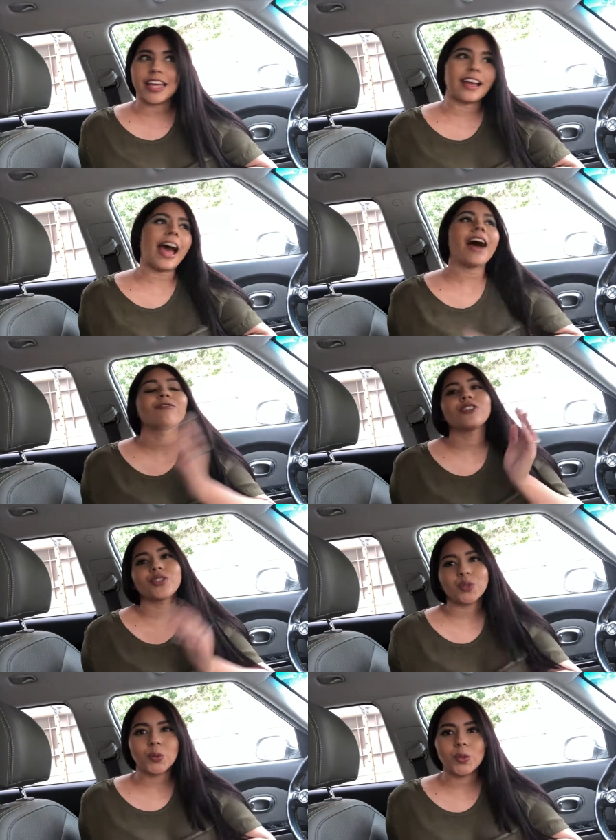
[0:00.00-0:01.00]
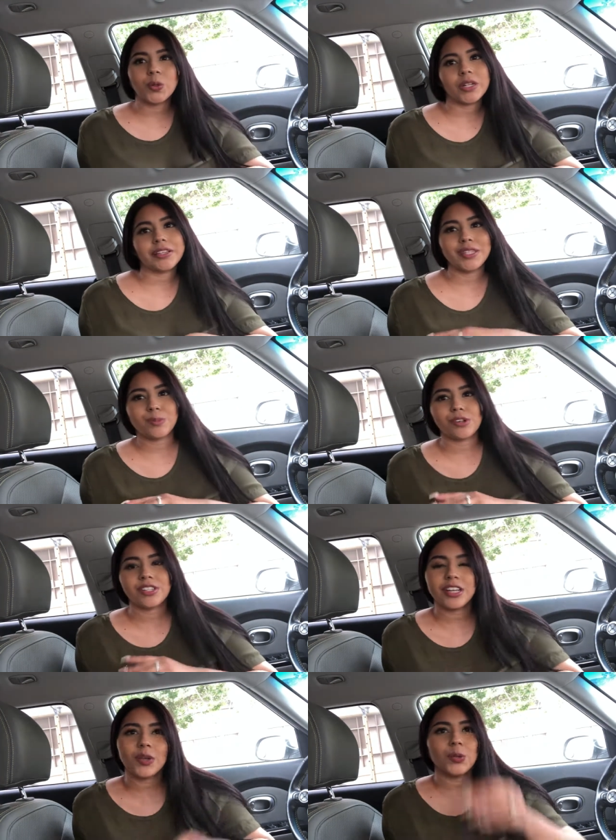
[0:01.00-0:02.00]
like after school on this
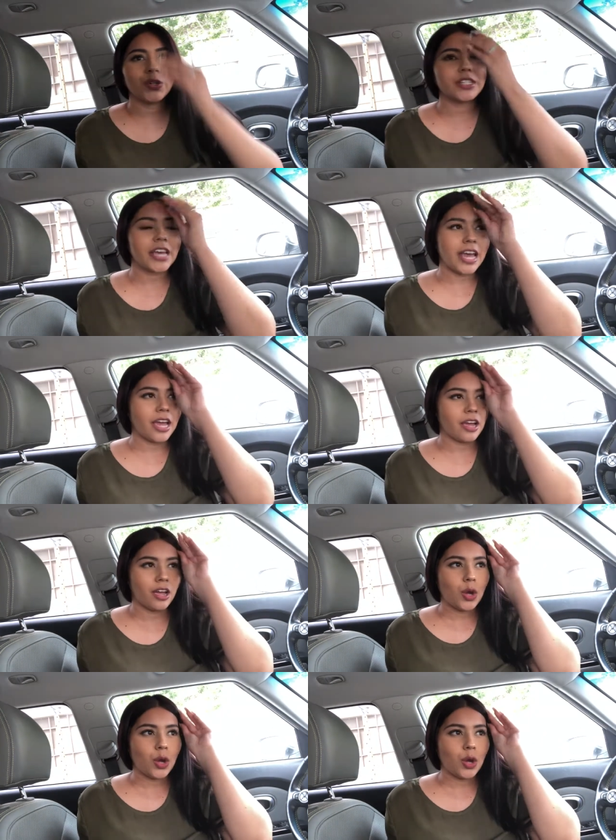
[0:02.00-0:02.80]
particular day,